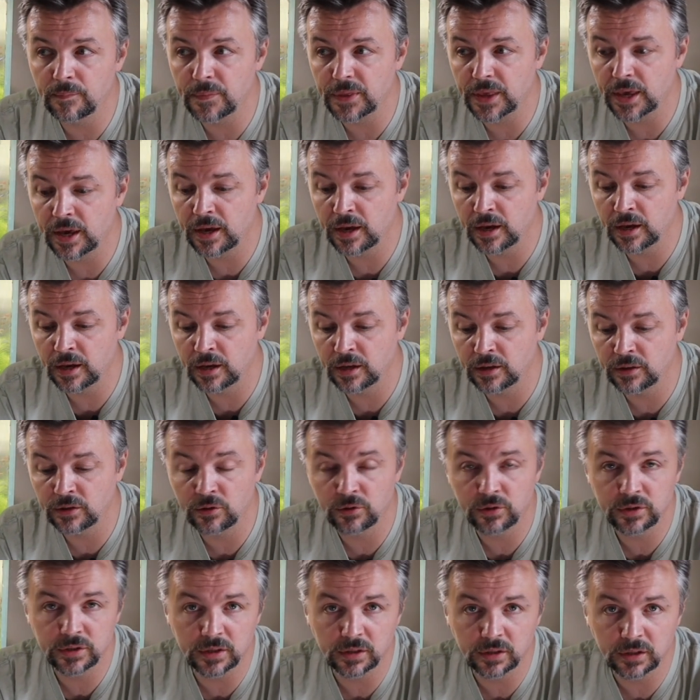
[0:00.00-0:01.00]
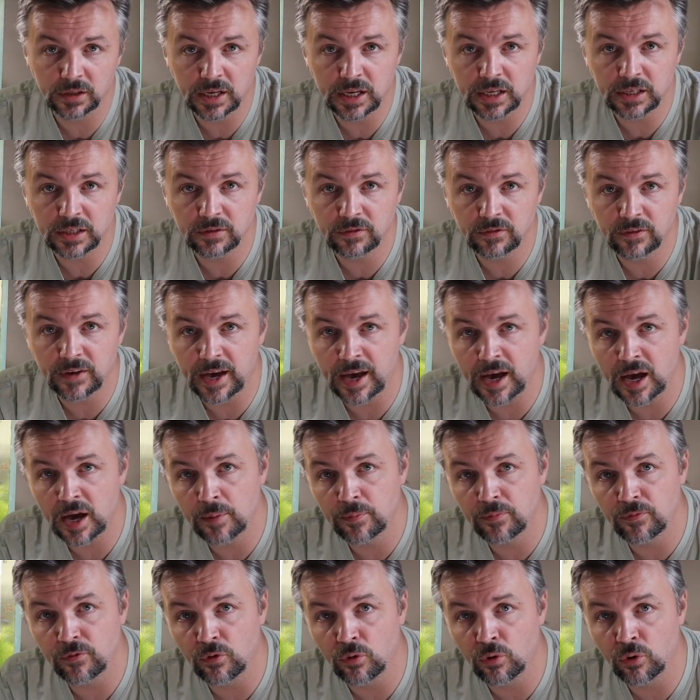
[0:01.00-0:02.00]
and there is a native
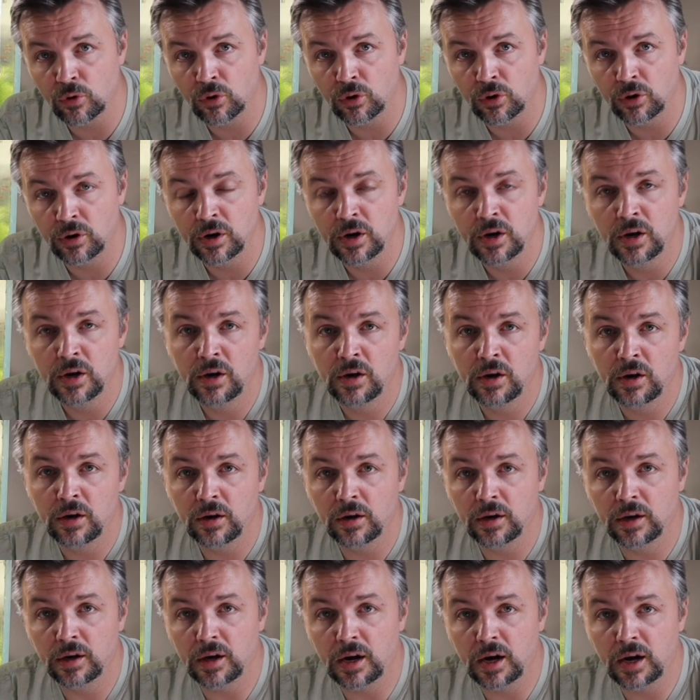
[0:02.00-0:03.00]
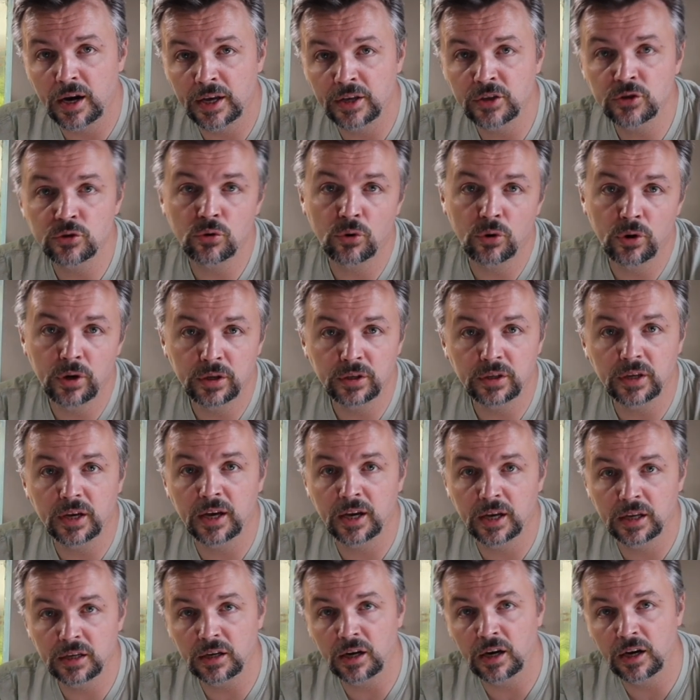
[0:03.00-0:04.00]
app for Android
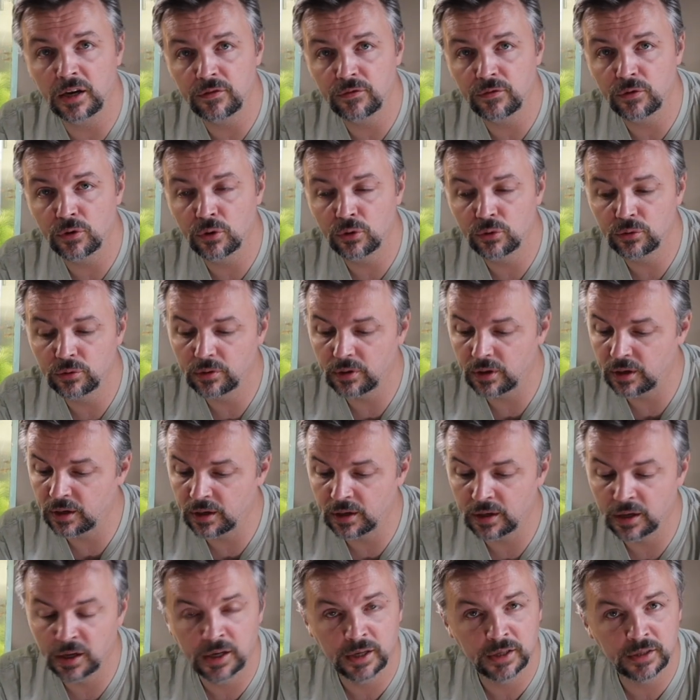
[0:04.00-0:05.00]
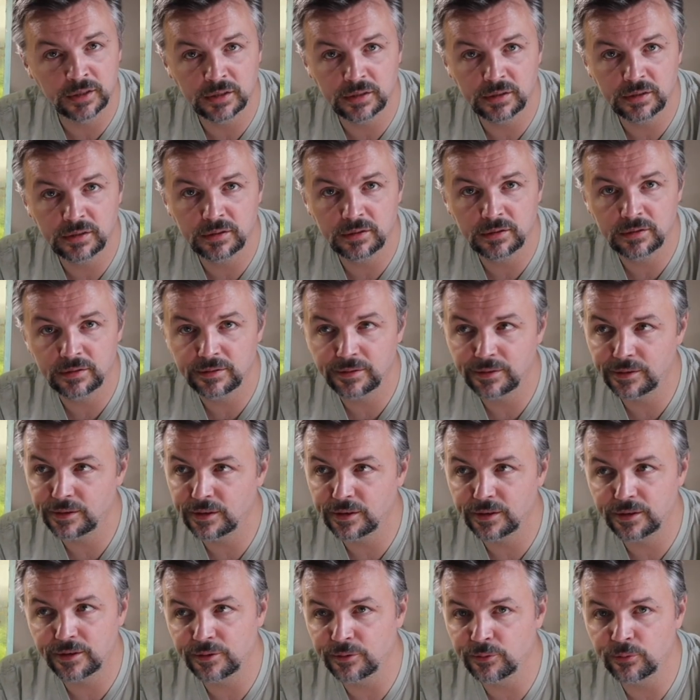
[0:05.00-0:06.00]
and iPhone, and
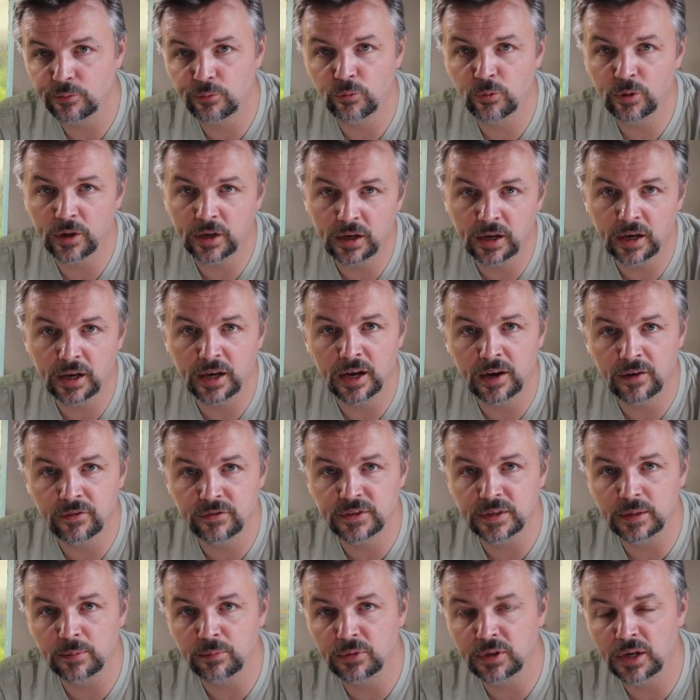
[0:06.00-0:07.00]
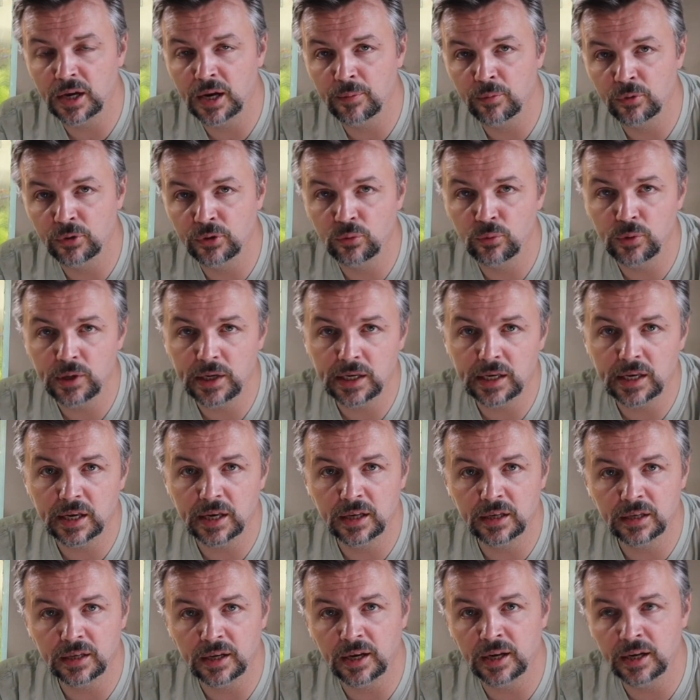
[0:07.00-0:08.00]
when I have some time on the
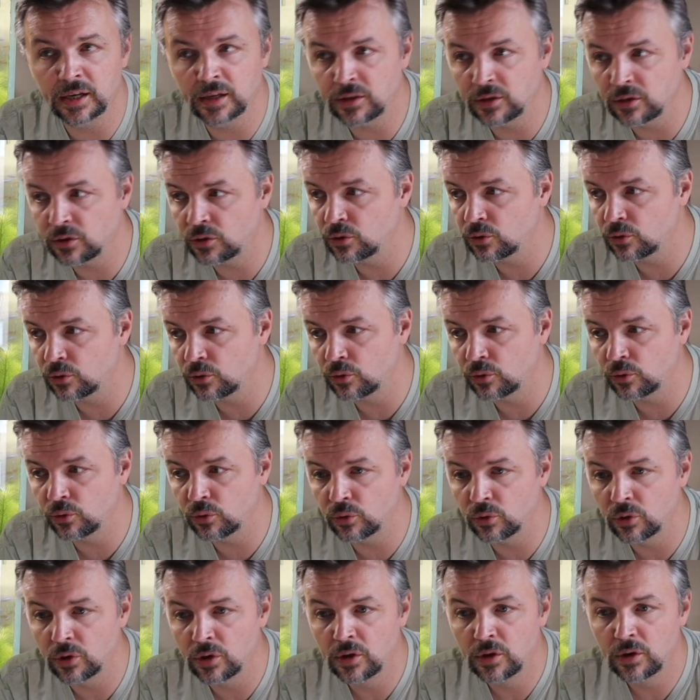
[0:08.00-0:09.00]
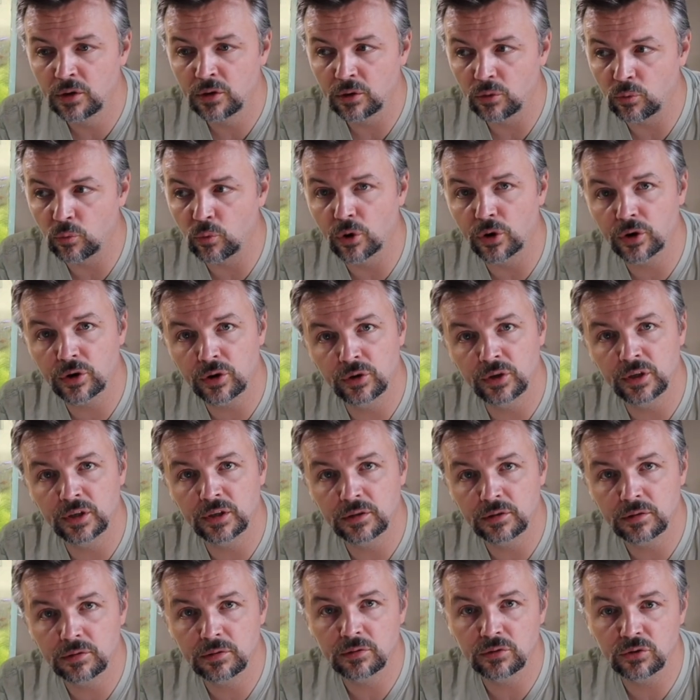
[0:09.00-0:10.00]
weekend I do work on
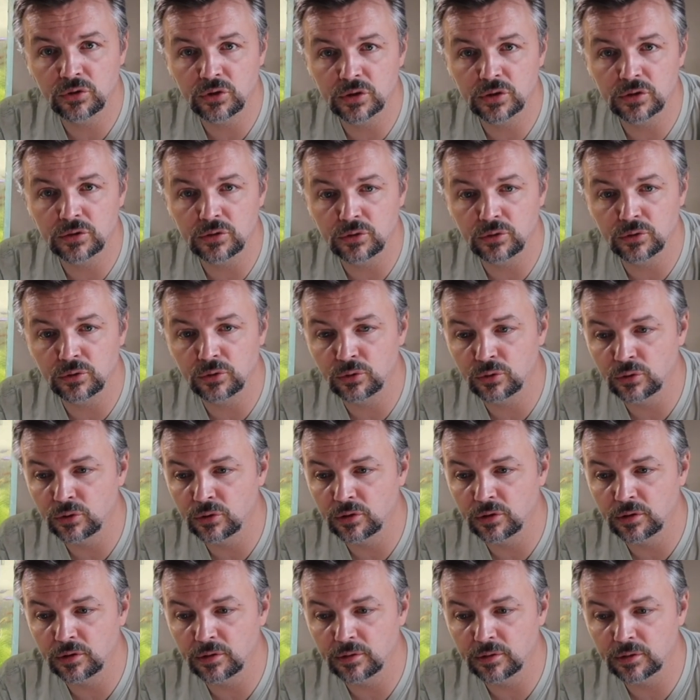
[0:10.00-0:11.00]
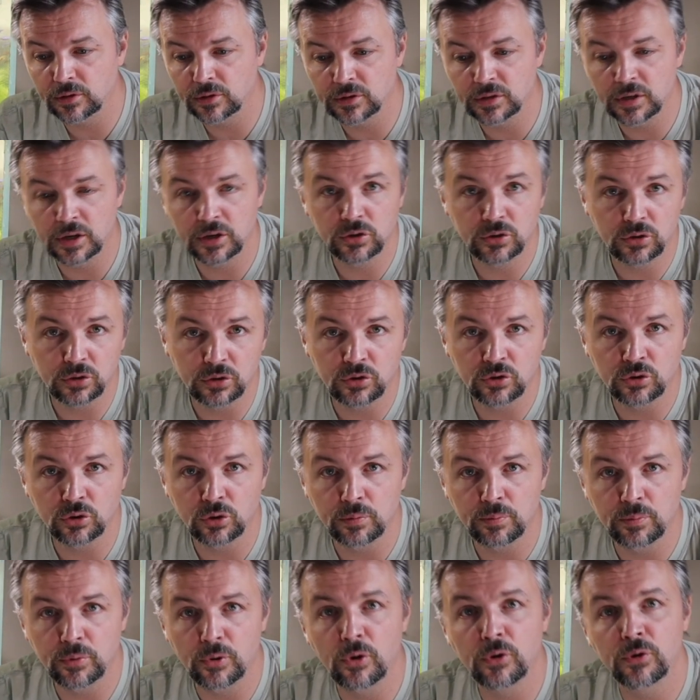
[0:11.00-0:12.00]
it, just to because I
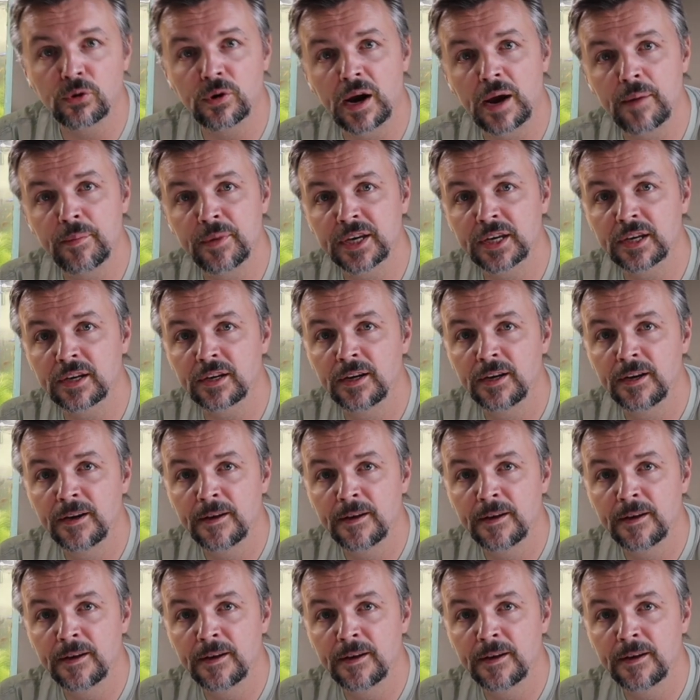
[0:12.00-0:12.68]
enjoy programming,